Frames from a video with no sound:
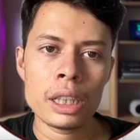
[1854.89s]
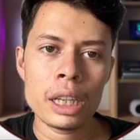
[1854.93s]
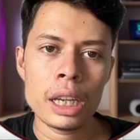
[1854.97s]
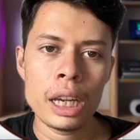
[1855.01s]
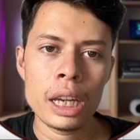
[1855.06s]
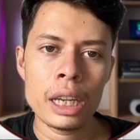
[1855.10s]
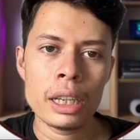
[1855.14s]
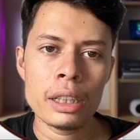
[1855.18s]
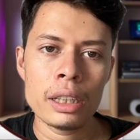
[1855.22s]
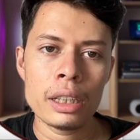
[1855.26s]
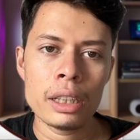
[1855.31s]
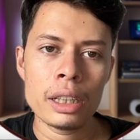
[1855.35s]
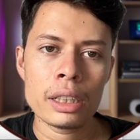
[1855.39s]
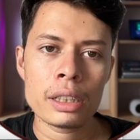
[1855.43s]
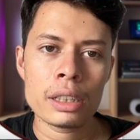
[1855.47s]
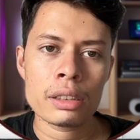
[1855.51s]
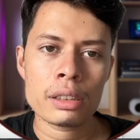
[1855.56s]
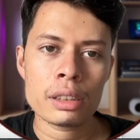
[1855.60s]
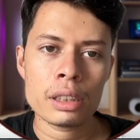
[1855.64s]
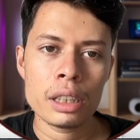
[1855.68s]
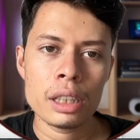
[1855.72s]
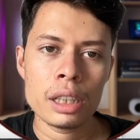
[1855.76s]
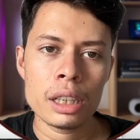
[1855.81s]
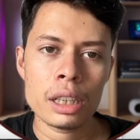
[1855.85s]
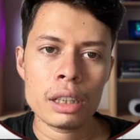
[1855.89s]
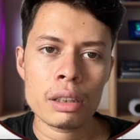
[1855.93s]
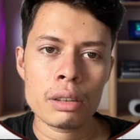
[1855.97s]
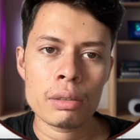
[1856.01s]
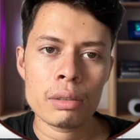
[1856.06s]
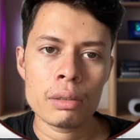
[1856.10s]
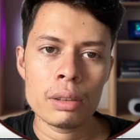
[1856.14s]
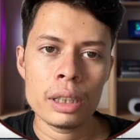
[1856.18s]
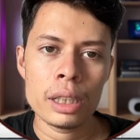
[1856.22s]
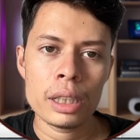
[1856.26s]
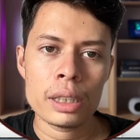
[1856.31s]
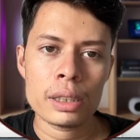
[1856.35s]
And
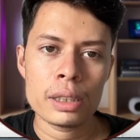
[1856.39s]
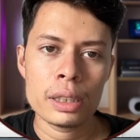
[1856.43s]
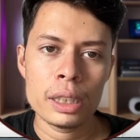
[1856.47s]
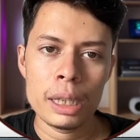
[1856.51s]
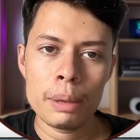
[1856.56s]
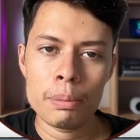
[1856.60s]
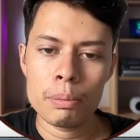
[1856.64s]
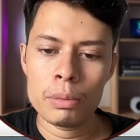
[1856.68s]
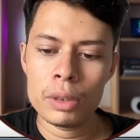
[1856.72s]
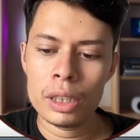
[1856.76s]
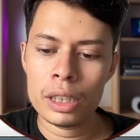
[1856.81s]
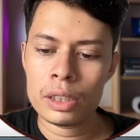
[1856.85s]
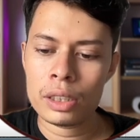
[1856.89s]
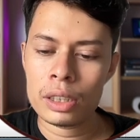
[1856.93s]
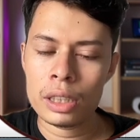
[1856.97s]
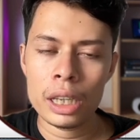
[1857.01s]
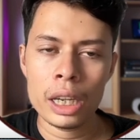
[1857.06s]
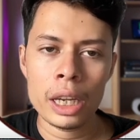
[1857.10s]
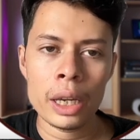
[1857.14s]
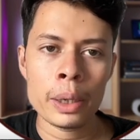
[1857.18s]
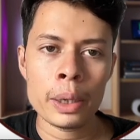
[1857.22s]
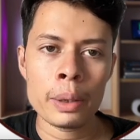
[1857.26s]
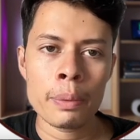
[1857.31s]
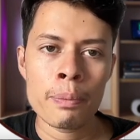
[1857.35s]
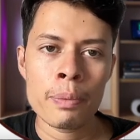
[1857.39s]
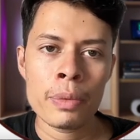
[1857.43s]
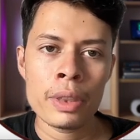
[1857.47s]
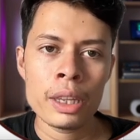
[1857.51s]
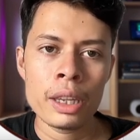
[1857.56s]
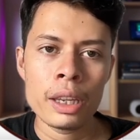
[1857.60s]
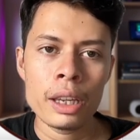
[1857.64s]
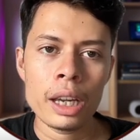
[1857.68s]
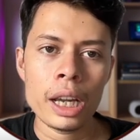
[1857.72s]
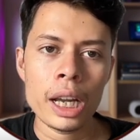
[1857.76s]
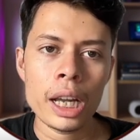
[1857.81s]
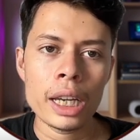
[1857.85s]
let's name this tag,
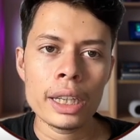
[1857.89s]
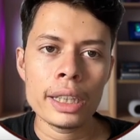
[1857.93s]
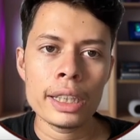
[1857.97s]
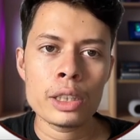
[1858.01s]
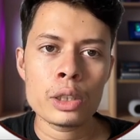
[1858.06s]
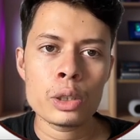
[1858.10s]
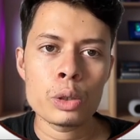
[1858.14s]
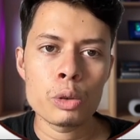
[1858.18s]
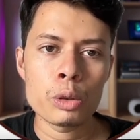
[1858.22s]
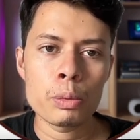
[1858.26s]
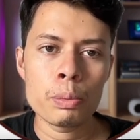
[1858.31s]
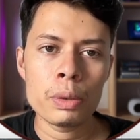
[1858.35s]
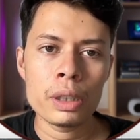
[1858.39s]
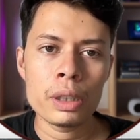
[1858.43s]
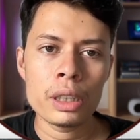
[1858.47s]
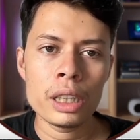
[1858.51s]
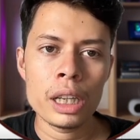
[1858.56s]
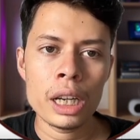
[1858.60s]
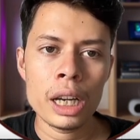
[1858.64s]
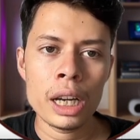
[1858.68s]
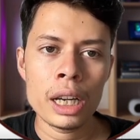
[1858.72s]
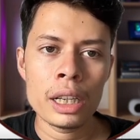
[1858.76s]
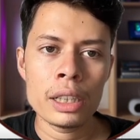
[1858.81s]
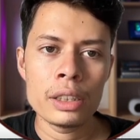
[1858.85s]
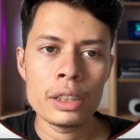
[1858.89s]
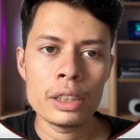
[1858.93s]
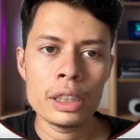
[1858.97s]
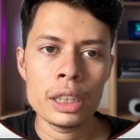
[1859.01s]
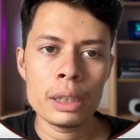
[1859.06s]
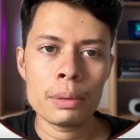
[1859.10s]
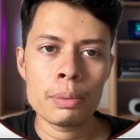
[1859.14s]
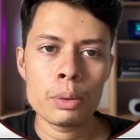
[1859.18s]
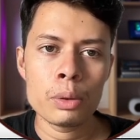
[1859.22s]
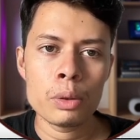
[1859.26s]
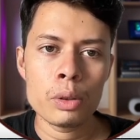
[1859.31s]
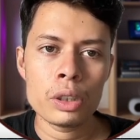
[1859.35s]
and it should be the
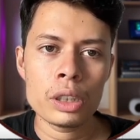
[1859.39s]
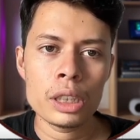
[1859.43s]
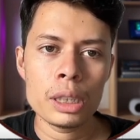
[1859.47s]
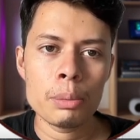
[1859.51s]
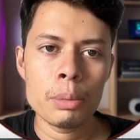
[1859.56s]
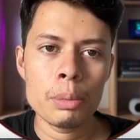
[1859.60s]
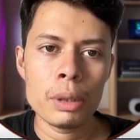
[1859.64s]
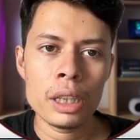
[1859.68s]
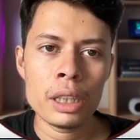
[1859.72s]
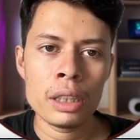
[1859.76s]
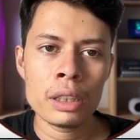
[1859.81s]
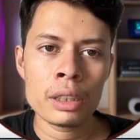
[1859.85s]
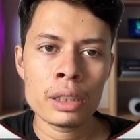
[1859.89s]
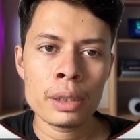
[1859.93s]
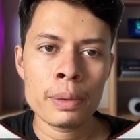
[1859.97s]
J4 event,